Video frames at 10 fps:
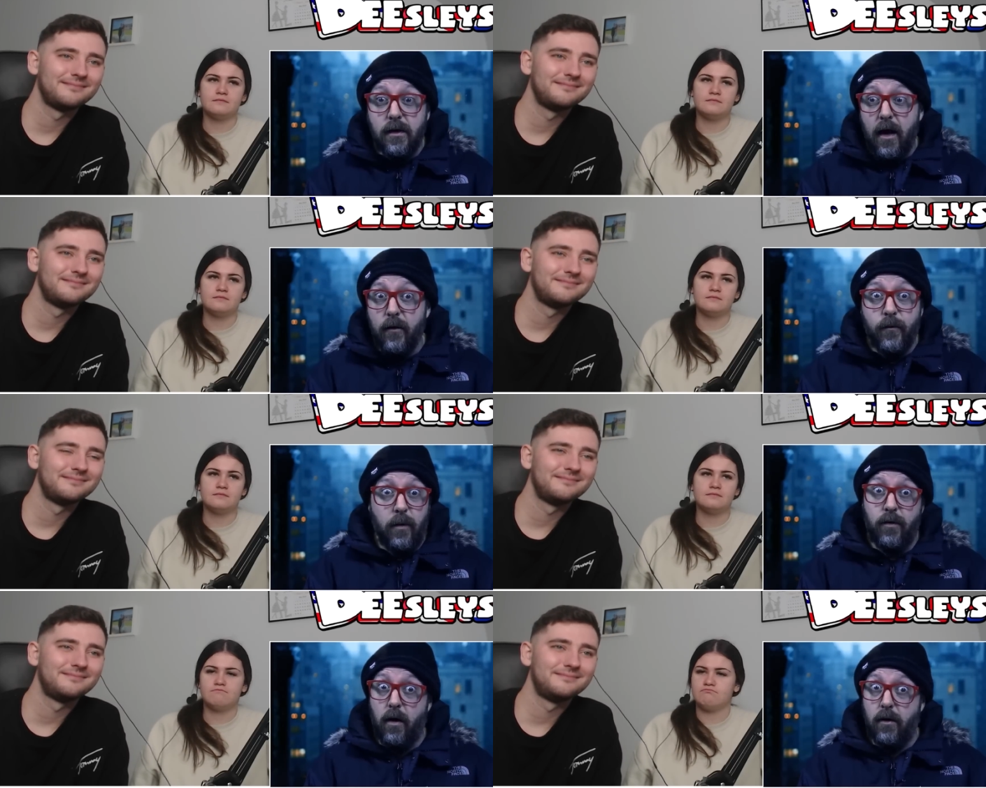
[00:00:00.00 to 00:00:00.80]
Speaker 1: Yeah,
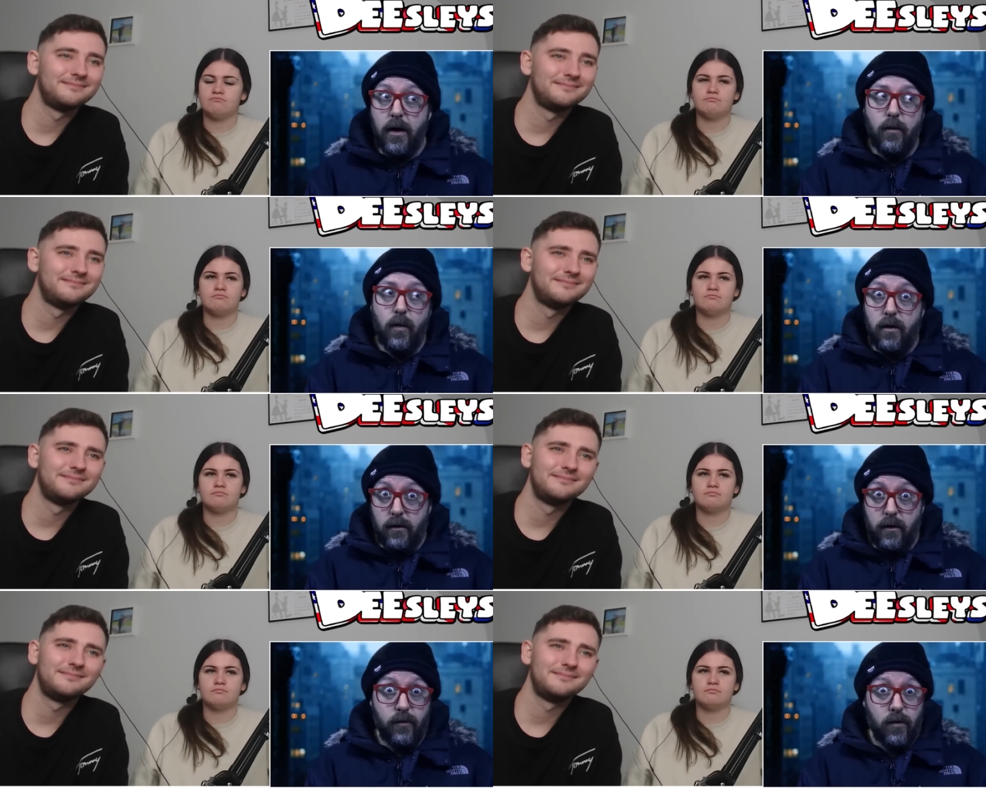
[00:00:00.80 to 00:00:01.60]
February. Well,
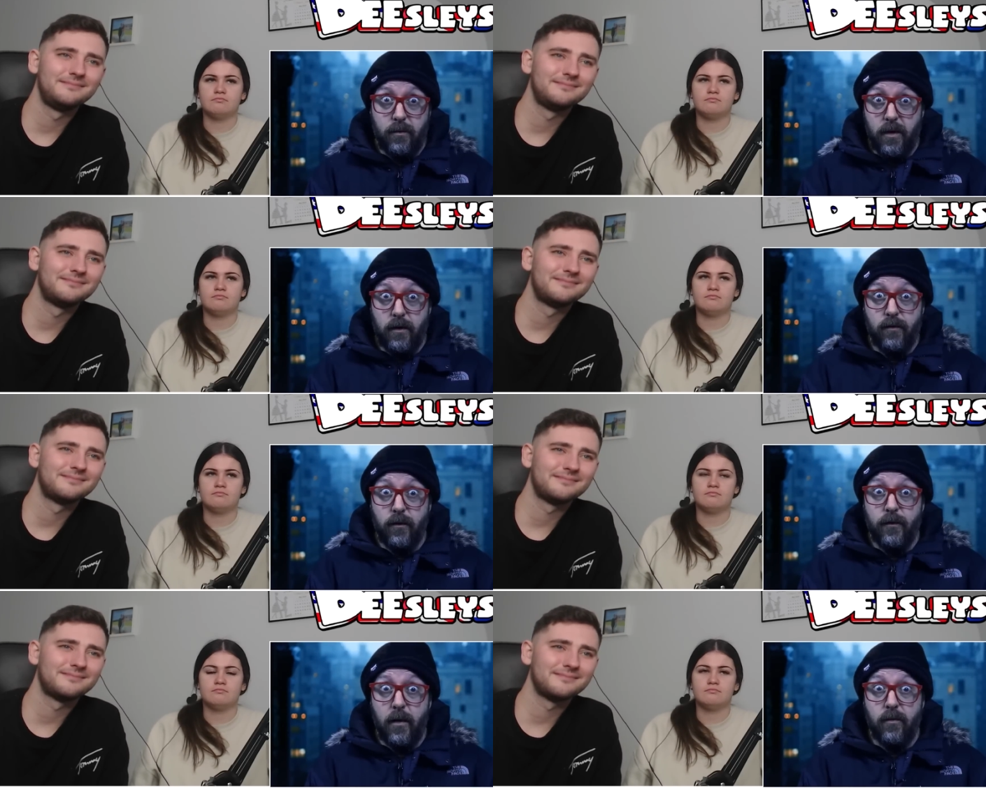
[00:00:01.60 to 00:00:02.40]
you've already been through
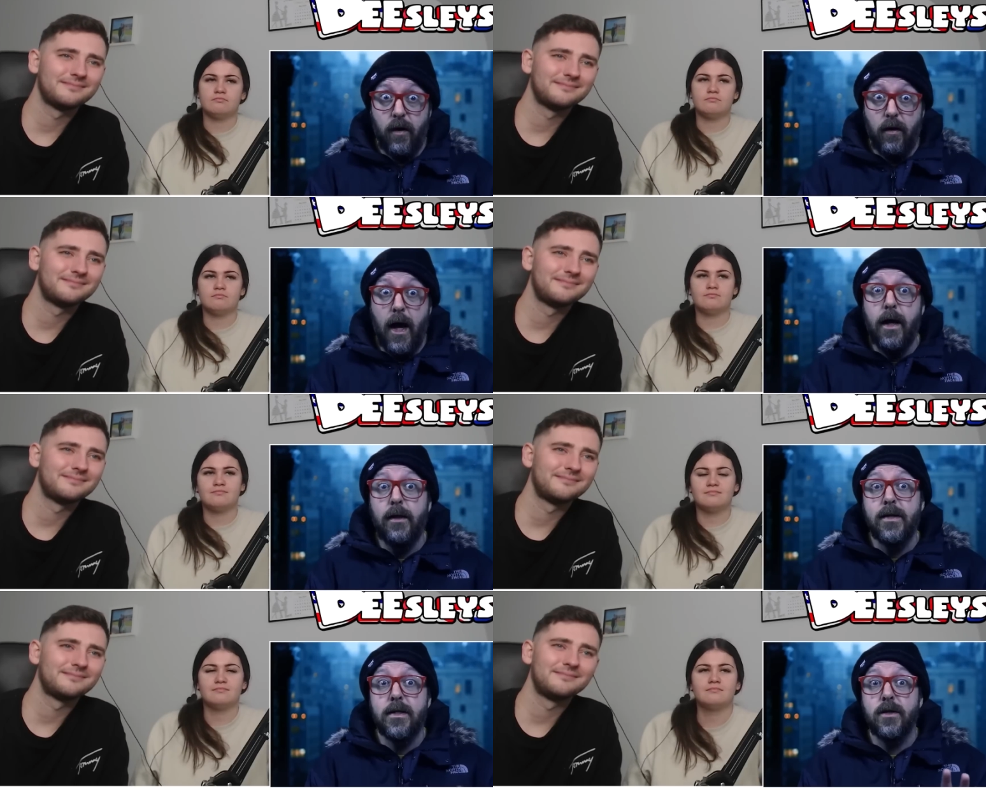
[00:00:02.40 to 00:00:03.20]
February. Hey,
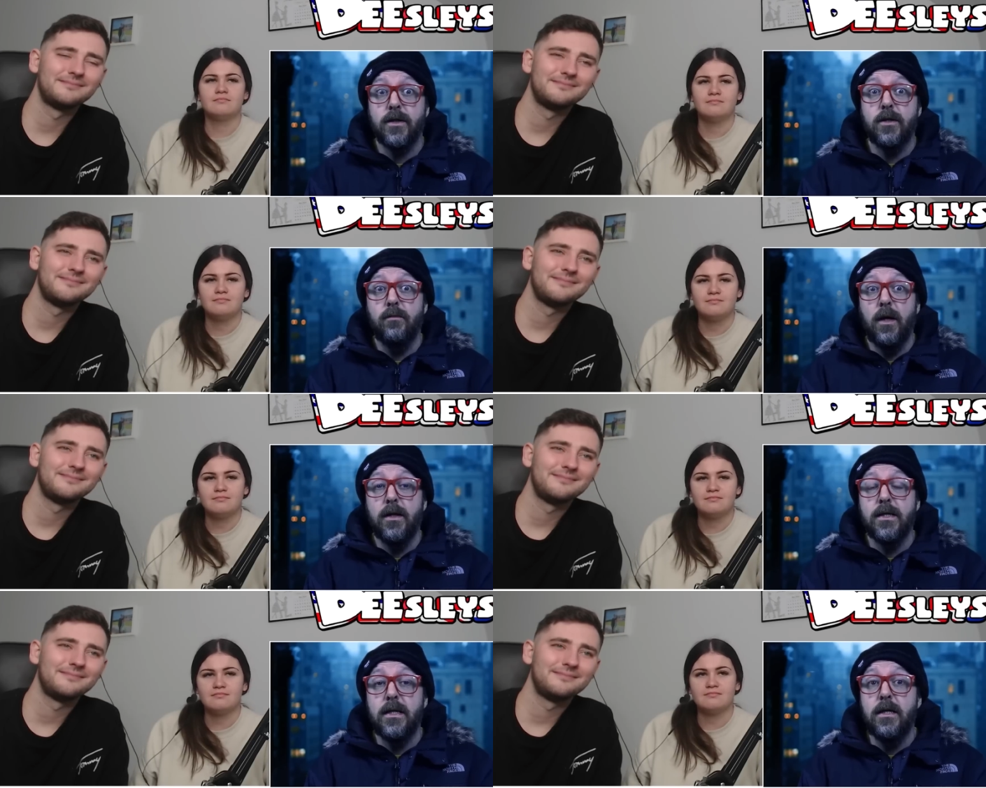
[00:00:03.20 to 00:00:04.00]
listen, to make
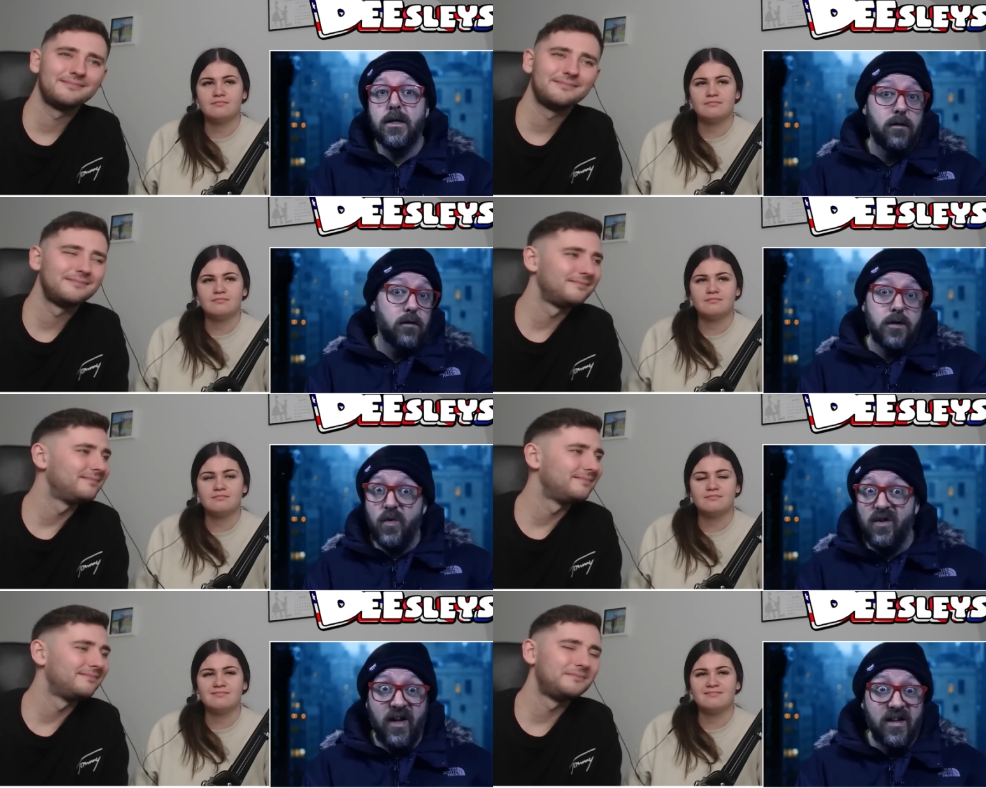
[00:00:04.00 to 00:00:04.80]
this easier and to
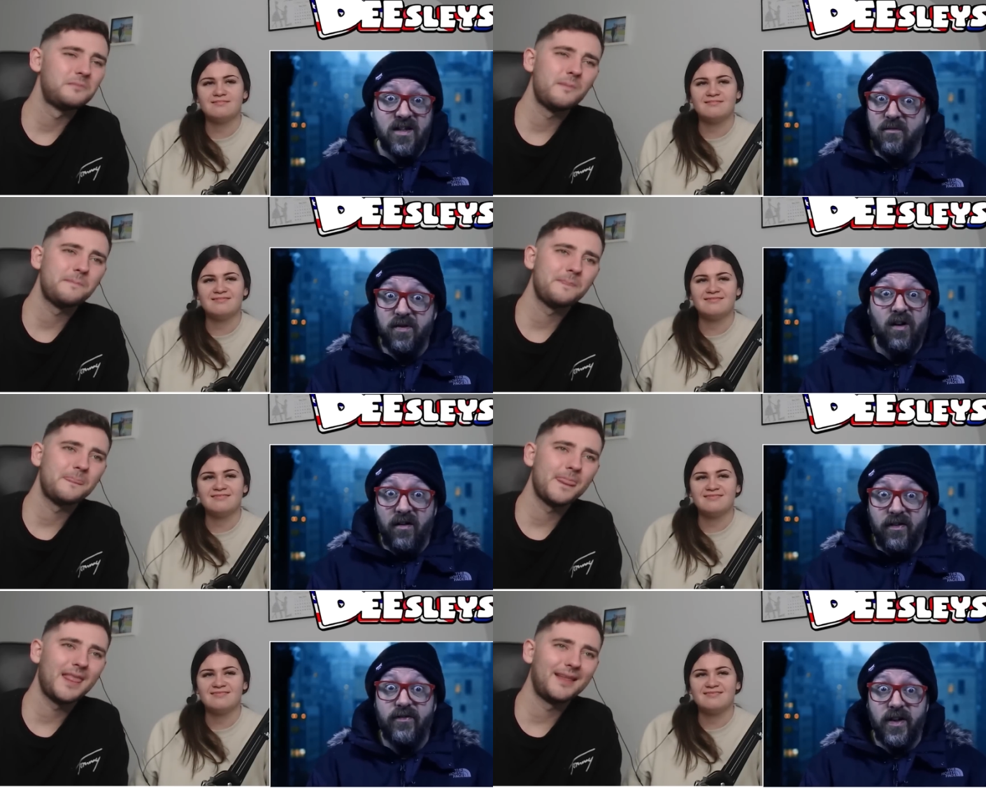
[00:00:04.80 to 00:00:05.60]
advance the plot of
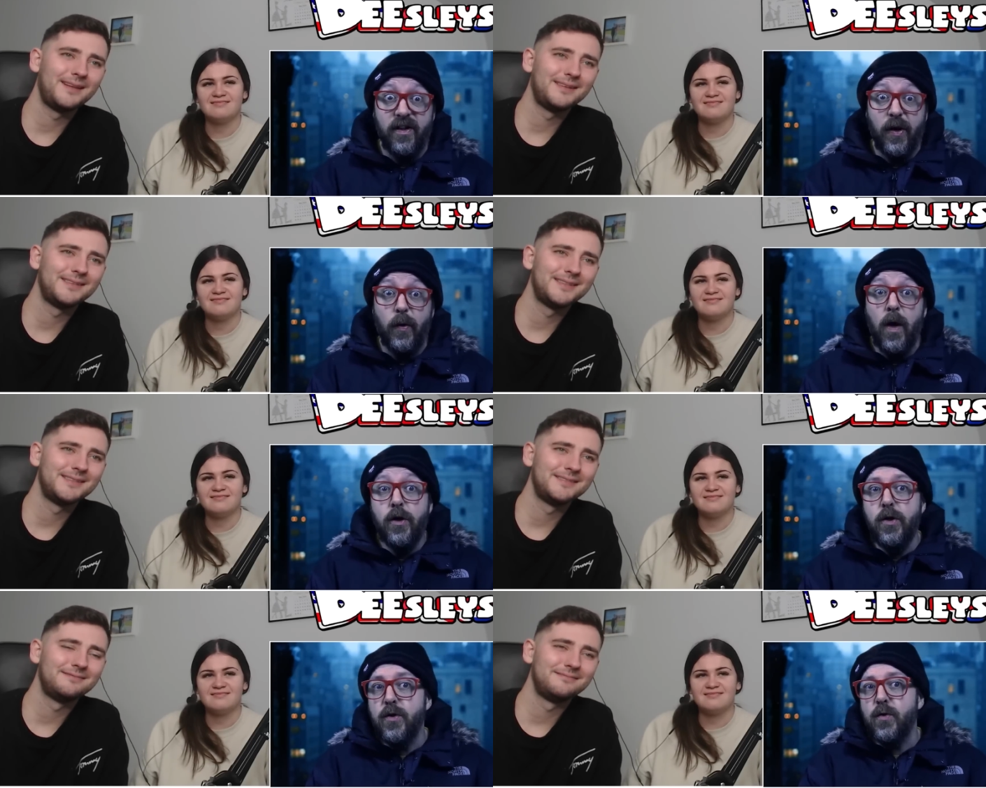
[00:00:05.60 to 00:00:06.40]
the video, could
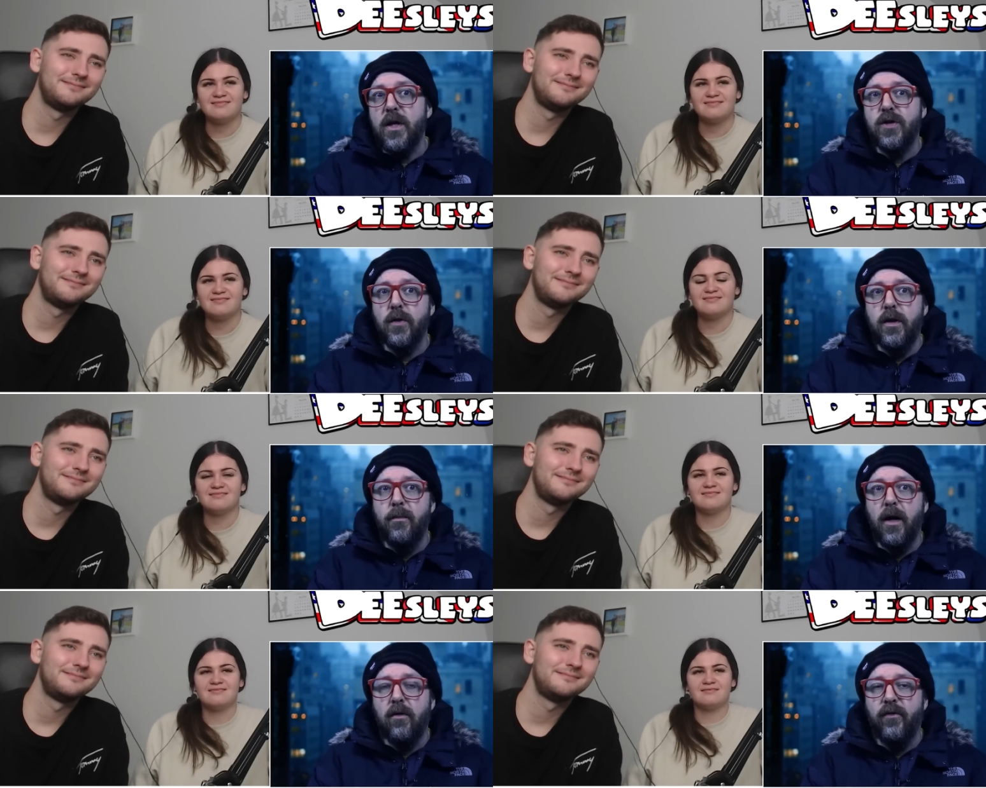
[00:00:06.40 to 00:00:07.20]
you switch on your
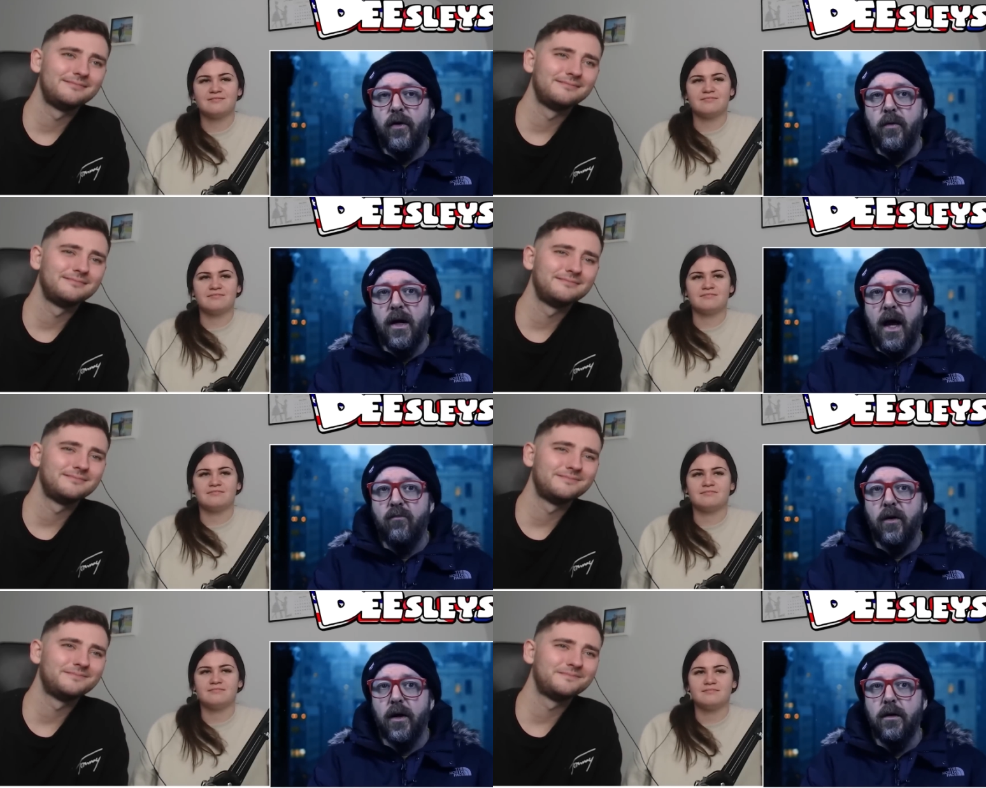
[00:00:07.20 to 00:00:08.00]
microphone and
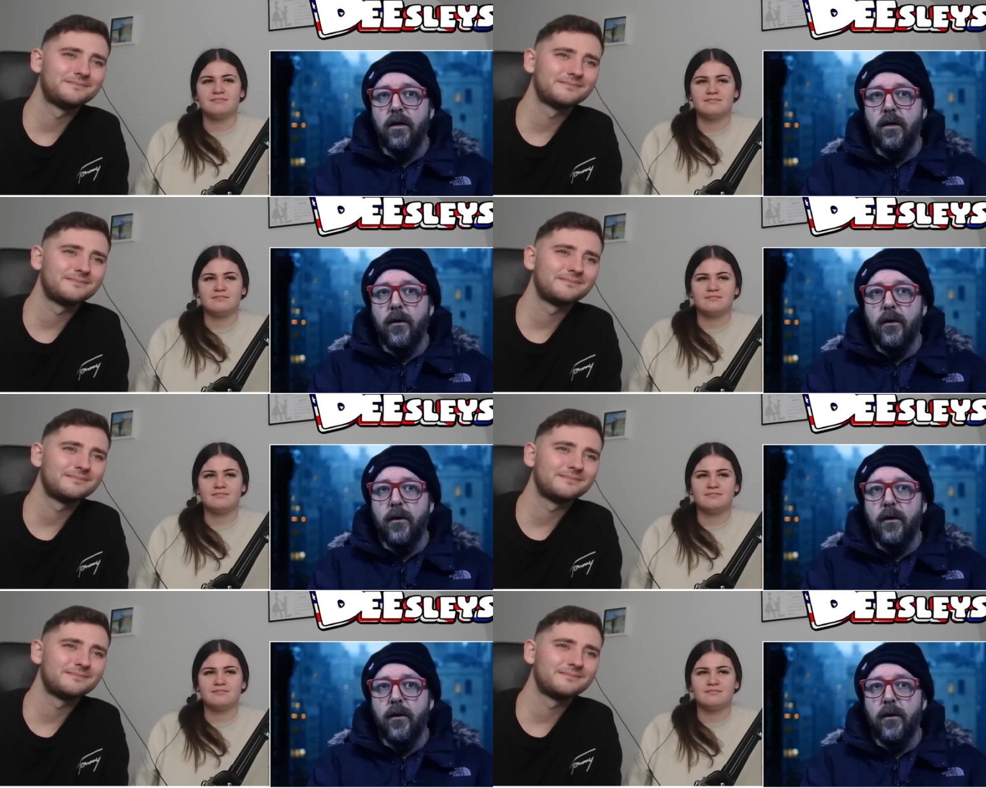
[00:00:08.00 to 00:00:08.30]
camera?